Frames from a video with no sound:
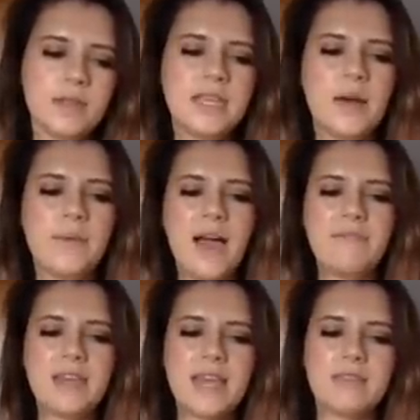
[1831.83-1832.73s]
Yeah, we
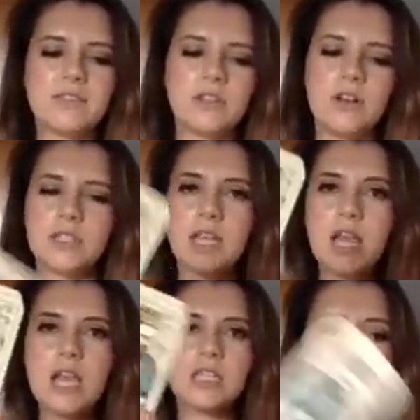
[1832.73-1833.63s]
have the King of Swords.
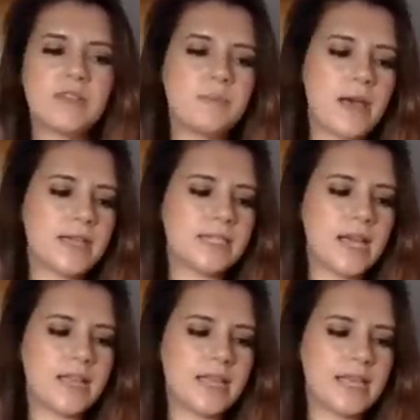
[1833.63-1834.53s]
So this
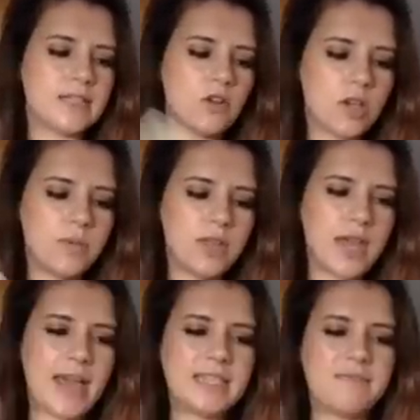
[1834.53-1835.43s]
person is not
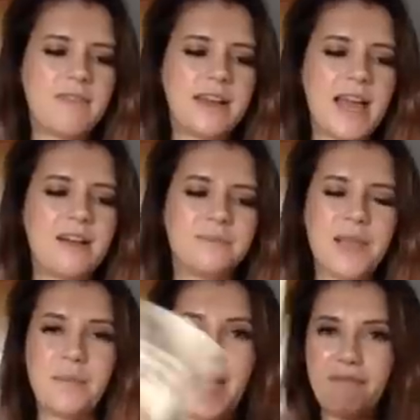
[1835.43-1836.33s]
communicating right now.
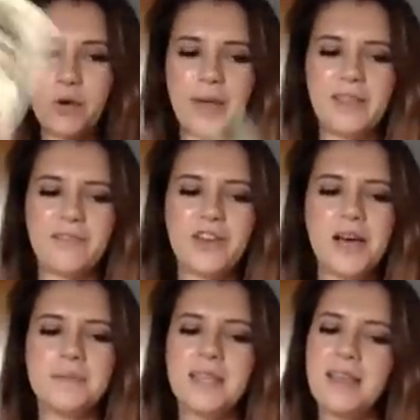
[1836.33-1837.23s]
And we have the Queen of
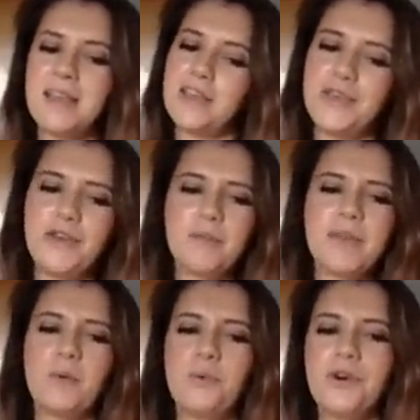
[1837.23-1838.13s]
Cups. You could
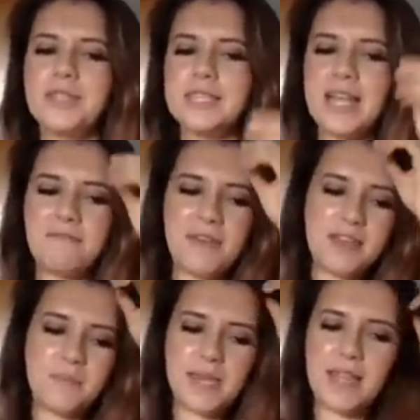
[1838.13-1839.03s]
be a water sign. They
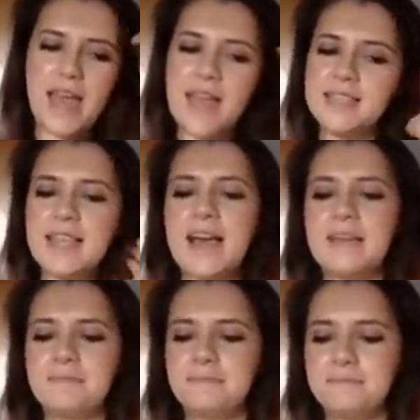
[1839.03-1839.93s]
could be an air
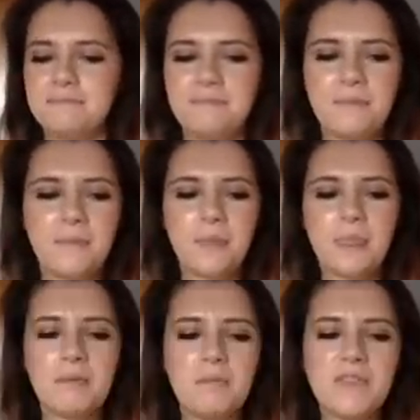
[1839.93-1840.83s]
sign.
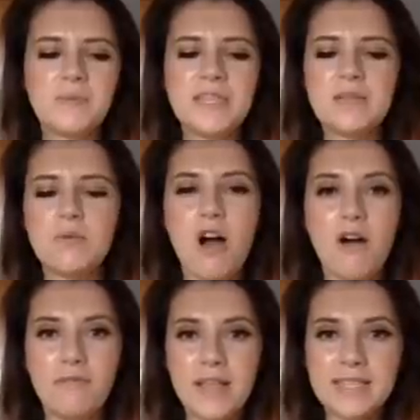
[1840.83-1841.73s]
But there's been some
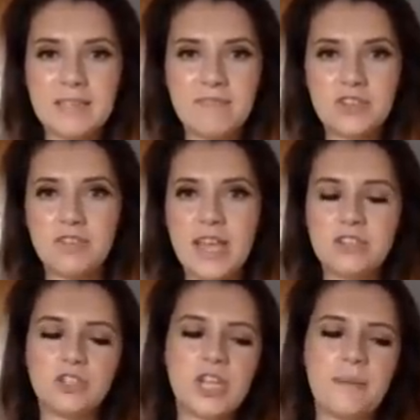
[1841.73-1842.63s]
conflict in this
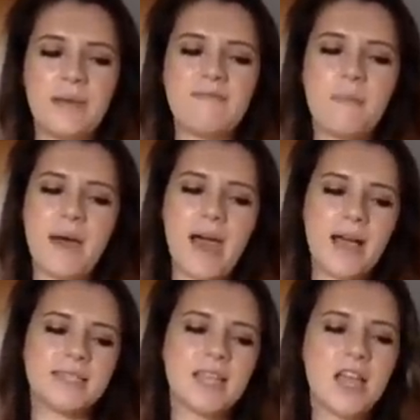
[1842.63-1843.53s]
relationship in the
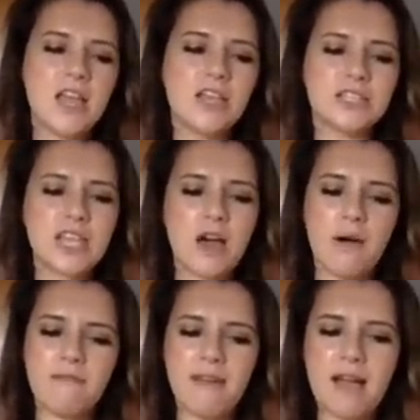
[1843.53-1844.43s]
past. So
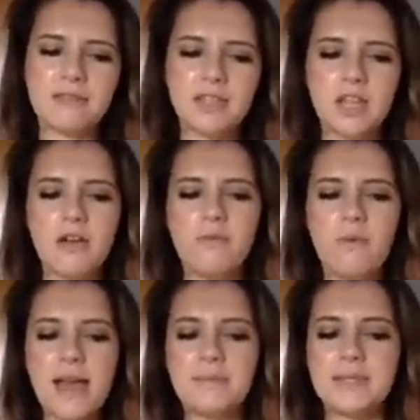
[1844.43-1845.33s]
around love,
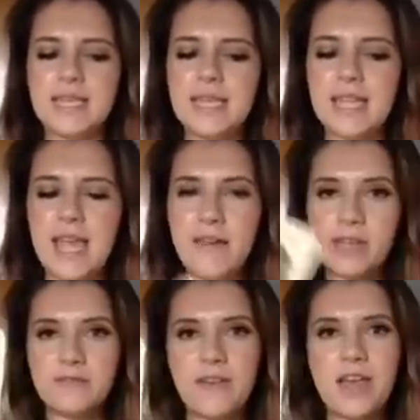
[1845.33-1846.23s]
what I am seeing here
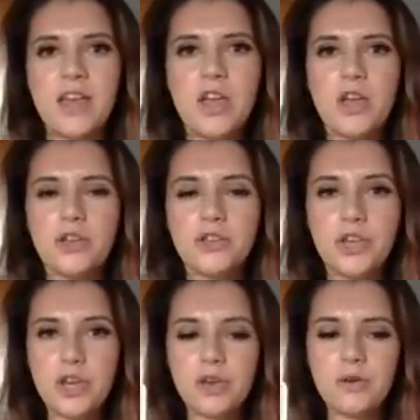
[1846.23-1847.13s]
is that
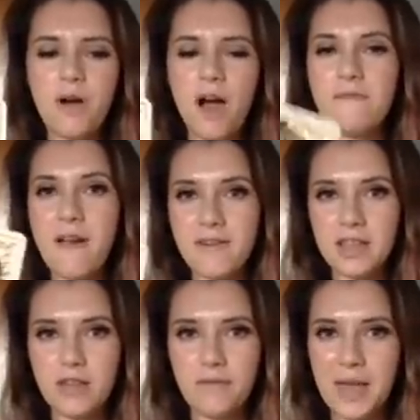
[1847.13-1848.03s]
you are very
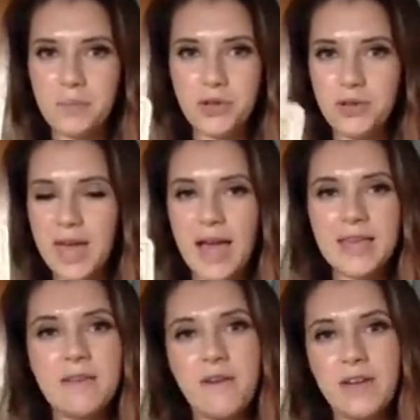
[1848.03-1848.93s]
loving, but you
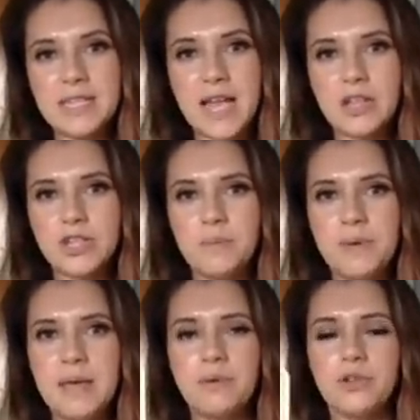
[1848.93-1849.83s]
can get very attached to
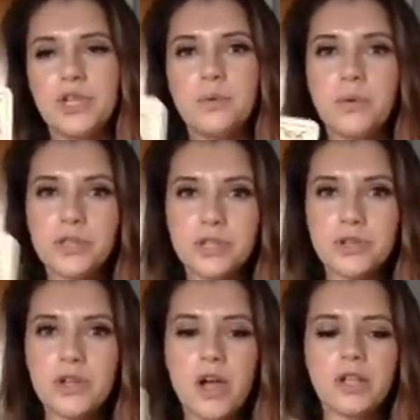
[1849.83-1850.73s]
people. You want to
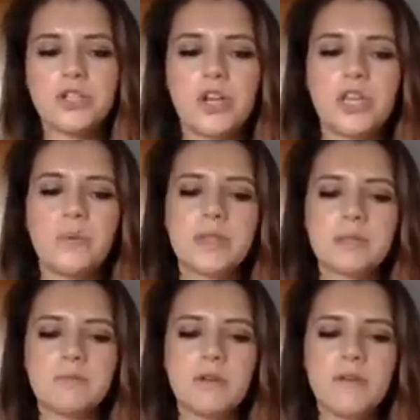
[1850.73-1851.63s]
nurture, you want
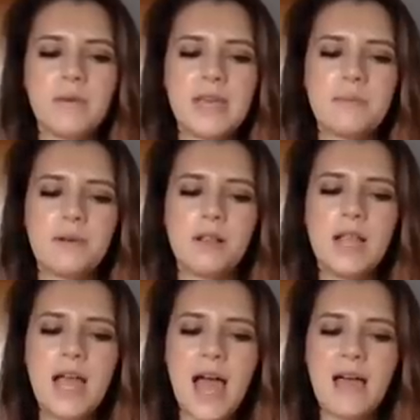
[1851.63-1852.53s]
to mother people.
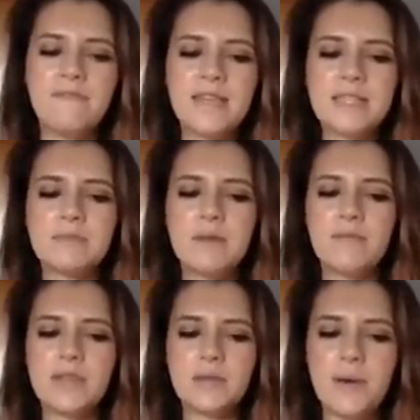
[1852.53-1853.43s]
And this
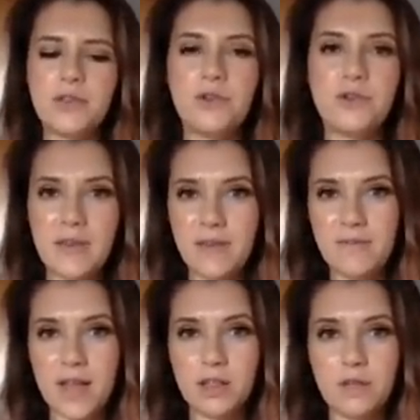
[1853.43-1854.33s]
month is about you
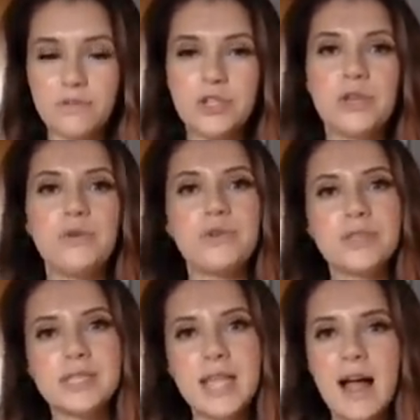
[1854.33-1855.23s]
giving that love to
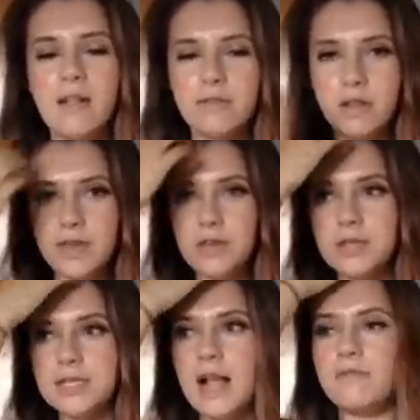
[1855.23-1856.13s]
yourself, loving
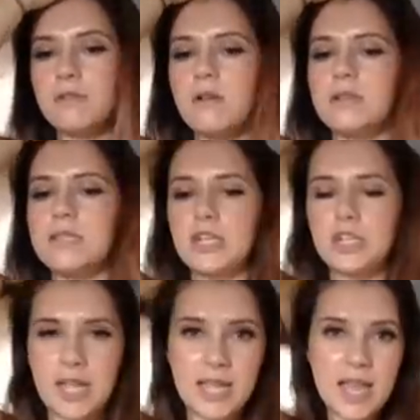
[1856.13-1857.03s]
yourself
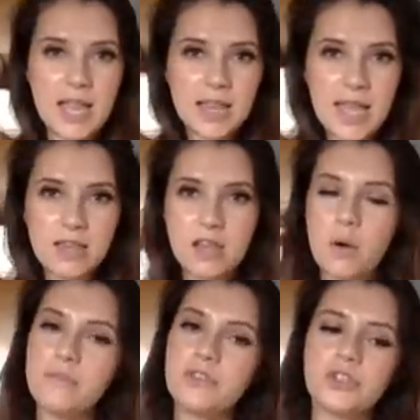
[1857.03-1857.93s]
unconditionally, letting
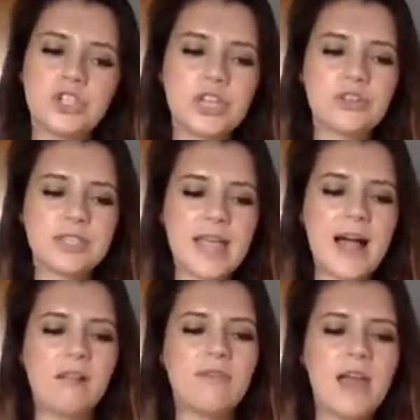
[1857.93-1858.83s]
go of judging
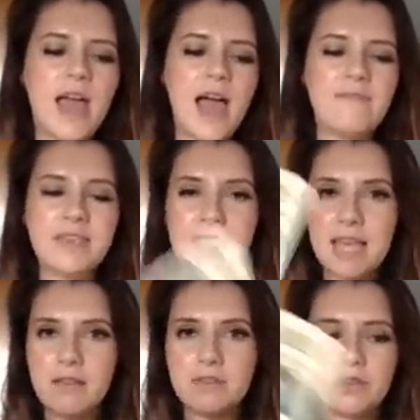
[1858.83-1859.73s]
yourself. And this
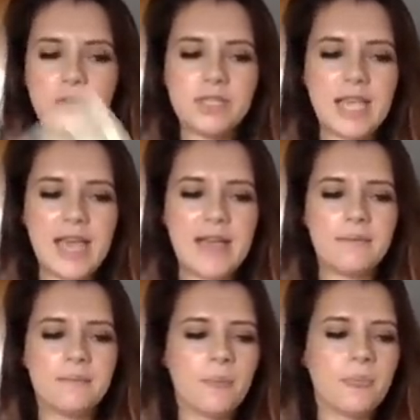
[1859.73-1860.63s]
King of Swords
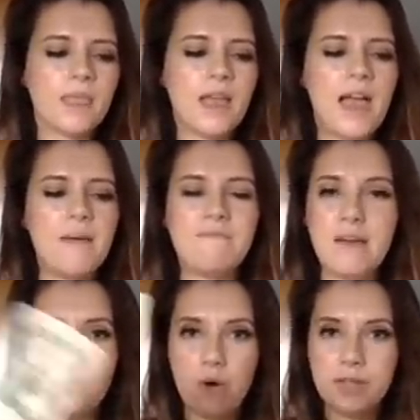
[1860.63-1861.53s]
here,
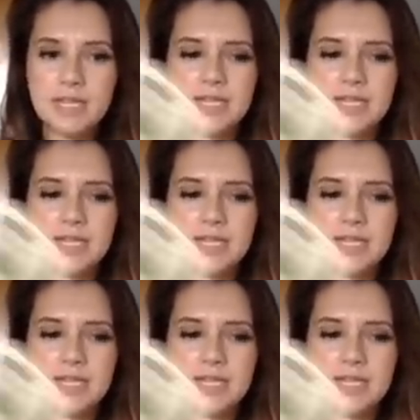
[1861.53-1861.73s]
they want to